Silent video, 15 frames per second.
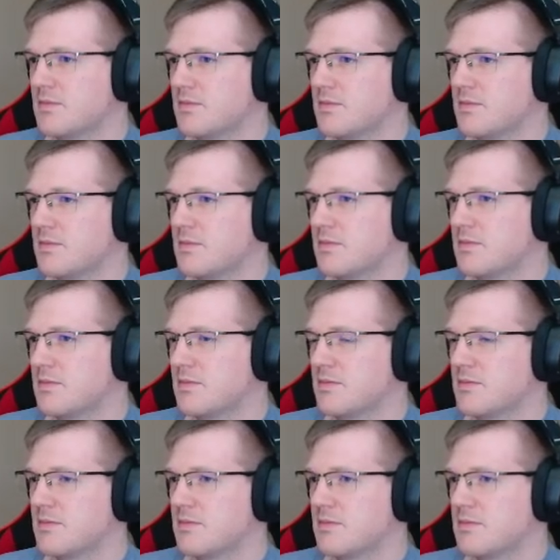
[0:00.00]

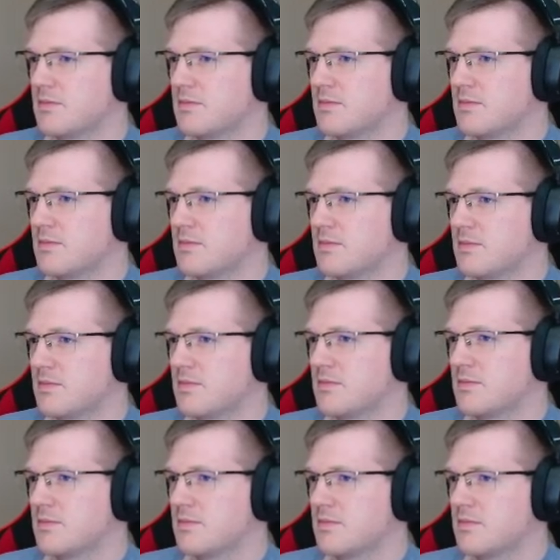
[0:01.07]

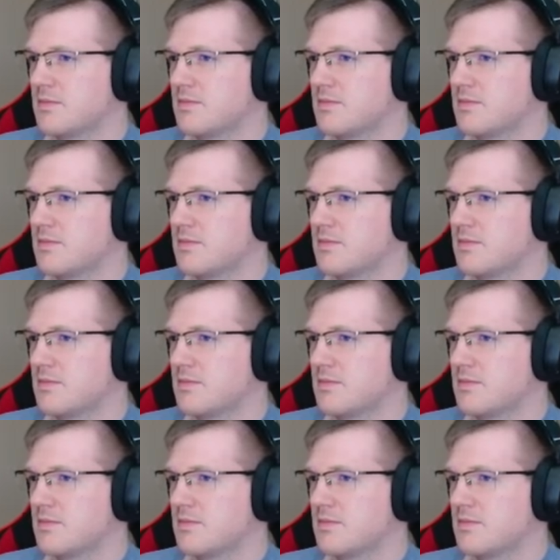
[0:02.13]
The person shown says nothing.